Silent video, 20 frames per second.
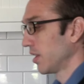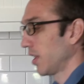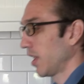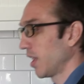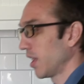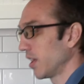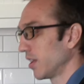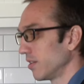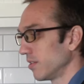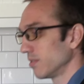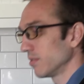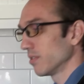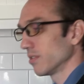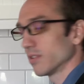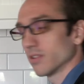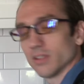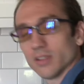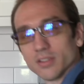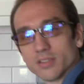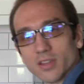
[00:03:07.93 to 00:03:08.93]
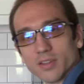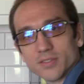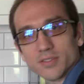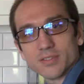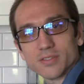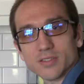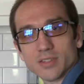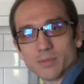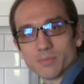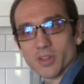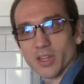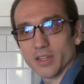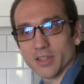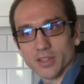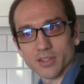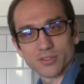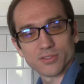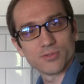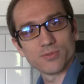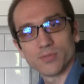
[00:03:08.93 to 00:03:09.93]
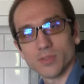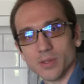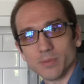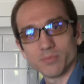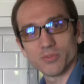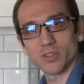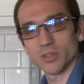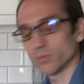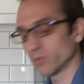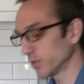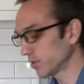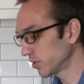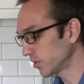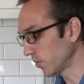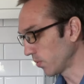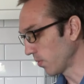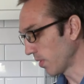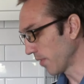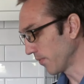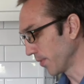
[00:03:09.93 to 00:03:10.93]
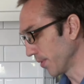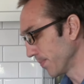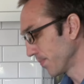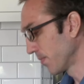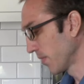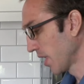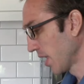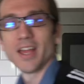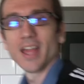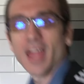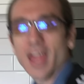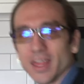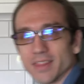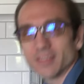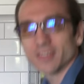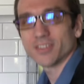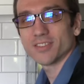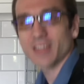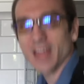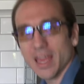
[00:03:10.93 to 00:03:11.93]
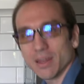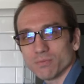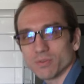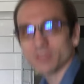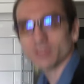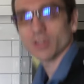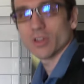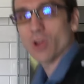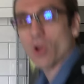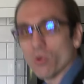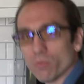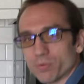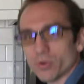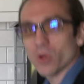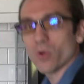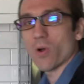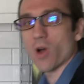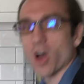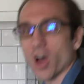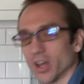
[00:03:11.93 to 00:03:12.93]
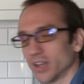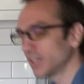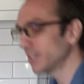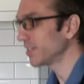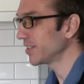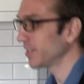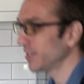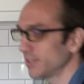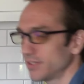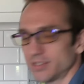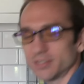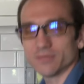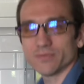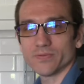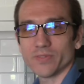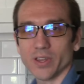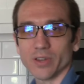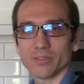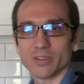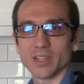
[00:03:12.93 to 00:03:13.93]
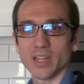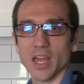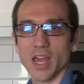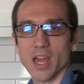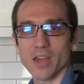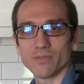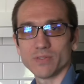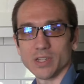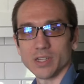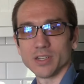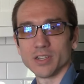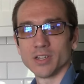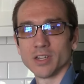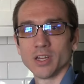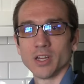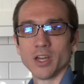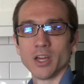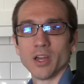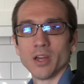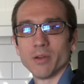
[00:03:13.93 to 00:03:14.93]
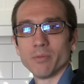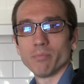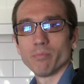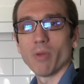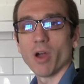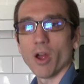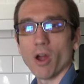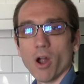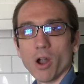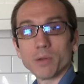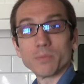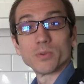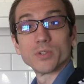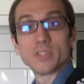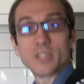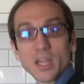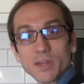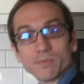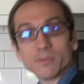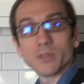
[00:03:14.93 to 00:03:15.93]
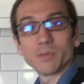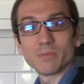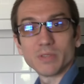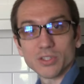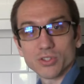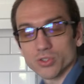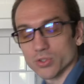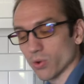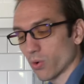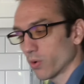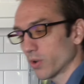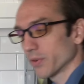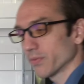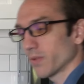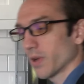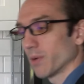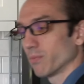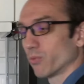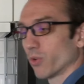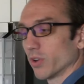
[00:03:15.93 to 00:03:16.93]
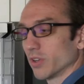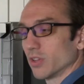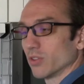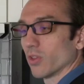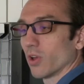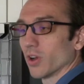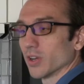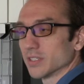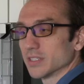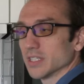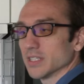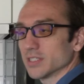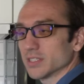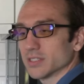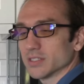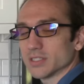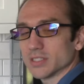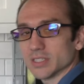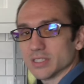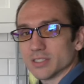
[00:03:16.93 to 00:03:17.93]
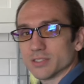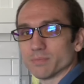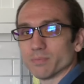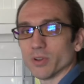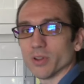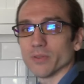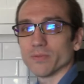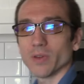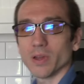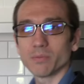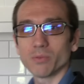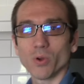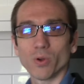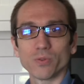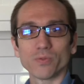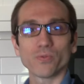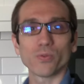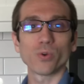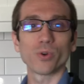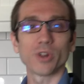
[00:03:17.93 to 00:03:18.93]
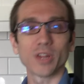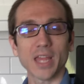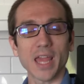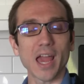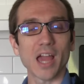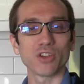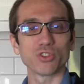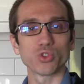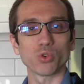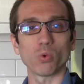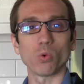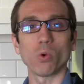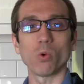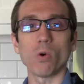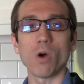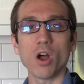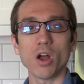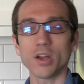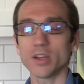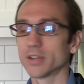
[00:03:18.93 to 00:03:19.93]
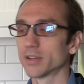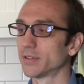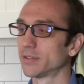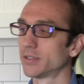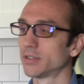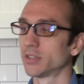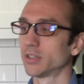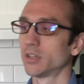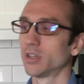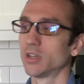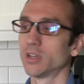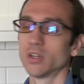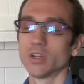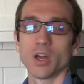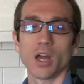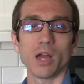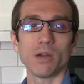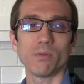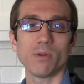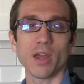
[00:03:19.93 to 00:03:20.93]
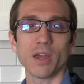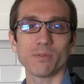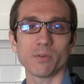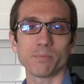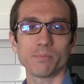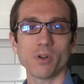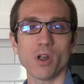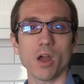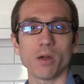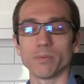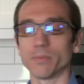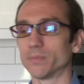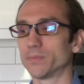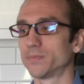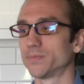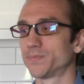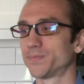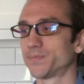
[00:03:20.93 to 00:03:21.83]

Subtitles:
and it doesn't seem like it's flimsy whatsoever. And the stand with the GoPro on it isn't very heavy. My arm would definitely be sore if I'm running long distances, but if I'm going for a casual walk, I won't have a problem.